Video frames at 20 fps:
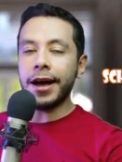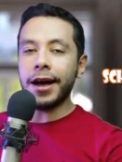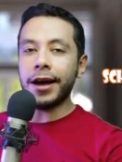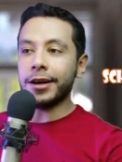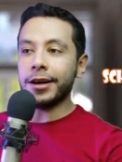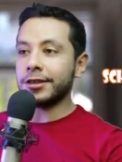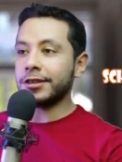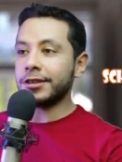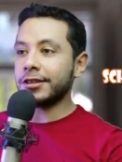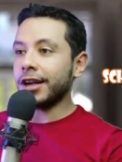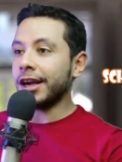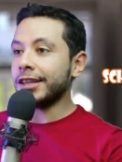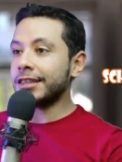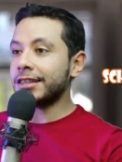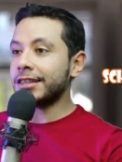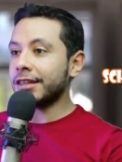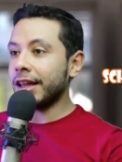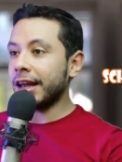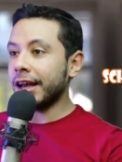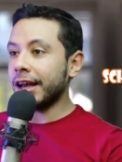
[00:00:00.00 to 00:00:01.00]
sites
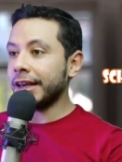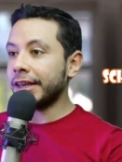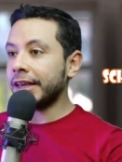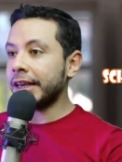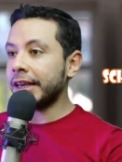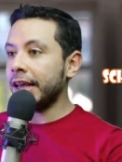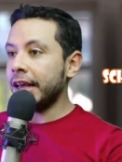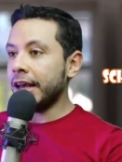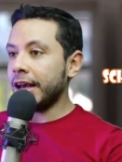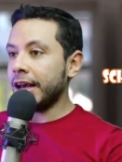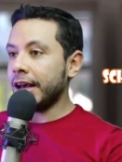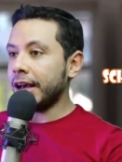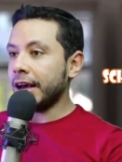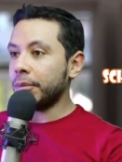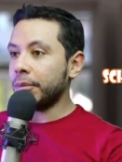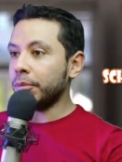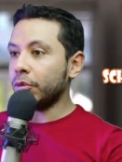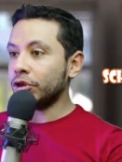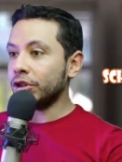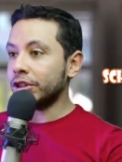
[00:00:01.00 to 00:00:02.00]
like
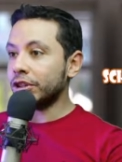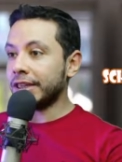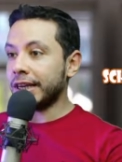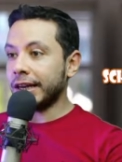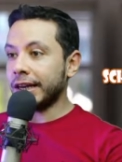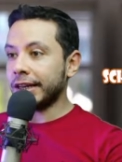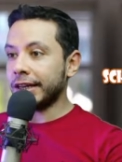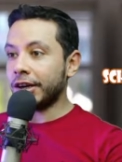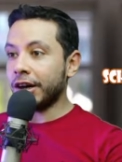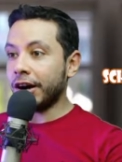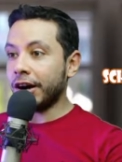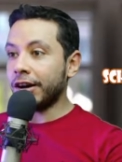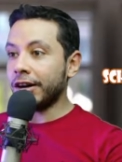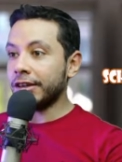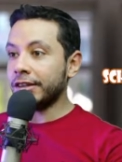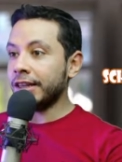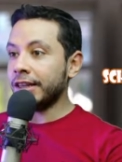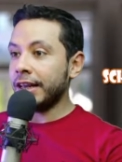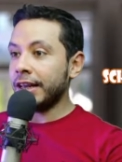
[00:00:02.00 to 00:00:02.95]
Mondial Card,